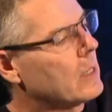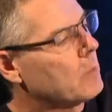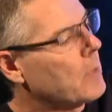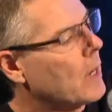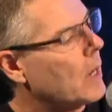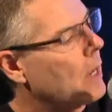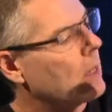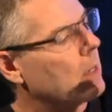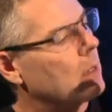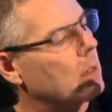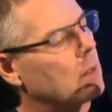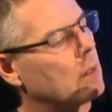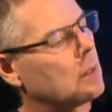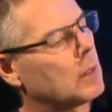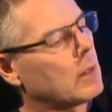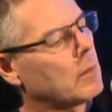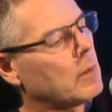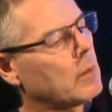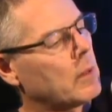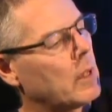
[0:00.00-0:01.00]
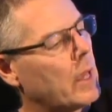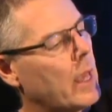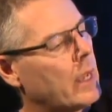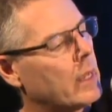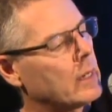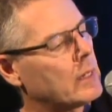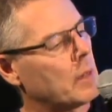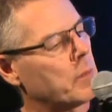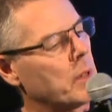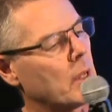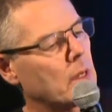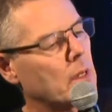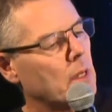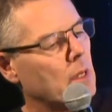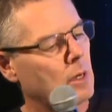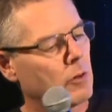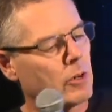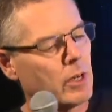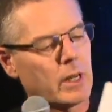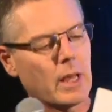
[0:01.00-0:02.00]
my academic
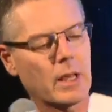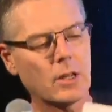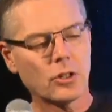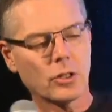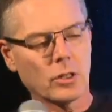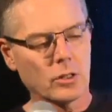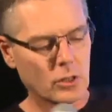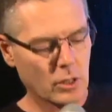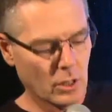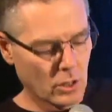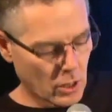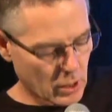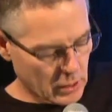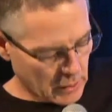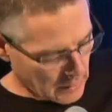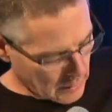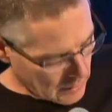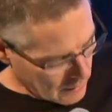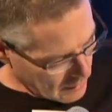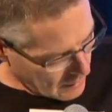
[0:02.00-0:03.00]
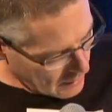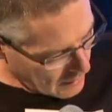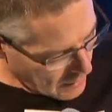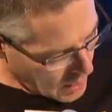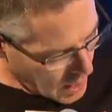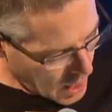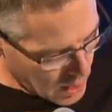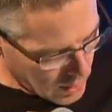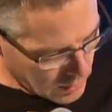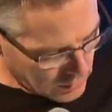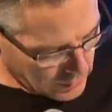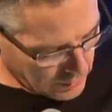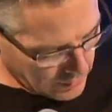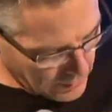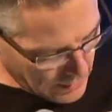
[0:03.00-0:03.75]
credentials are not in art.